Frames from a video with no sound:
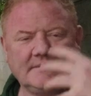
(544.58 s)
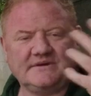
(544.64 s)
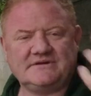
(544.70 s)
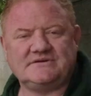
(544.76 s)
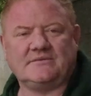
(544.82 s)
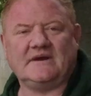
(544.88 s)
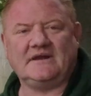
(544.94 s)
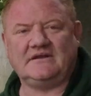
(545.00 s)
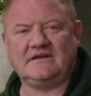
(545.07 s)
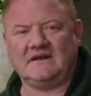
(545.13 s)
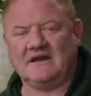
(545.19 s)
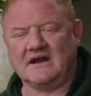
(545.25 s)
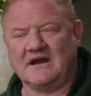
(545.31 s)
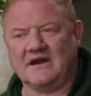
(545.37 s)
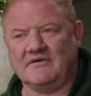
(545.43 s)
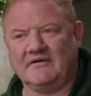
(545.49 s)
habituate to
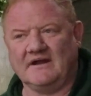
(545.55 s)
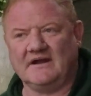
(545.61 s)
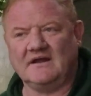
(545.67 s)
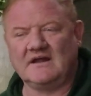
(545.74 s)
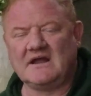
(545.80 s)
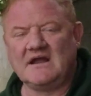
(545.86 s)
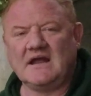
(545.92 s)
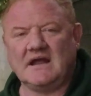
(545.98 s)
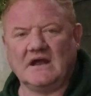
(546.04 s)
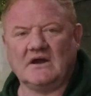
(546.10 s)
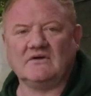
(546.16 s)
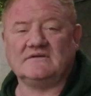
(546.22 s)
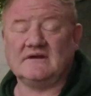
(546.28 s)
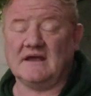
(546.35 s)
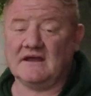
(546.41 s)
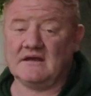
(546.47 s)
the area. It
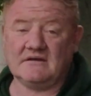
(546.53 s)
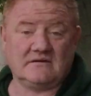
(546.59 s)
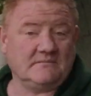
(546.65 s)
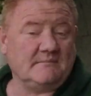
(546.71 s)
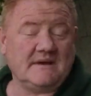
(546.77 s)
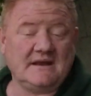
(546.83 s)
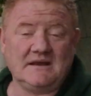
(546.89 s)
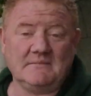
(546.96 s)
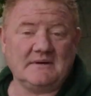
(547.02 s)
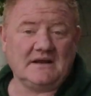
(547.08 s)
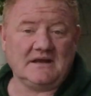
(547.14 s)
could take many,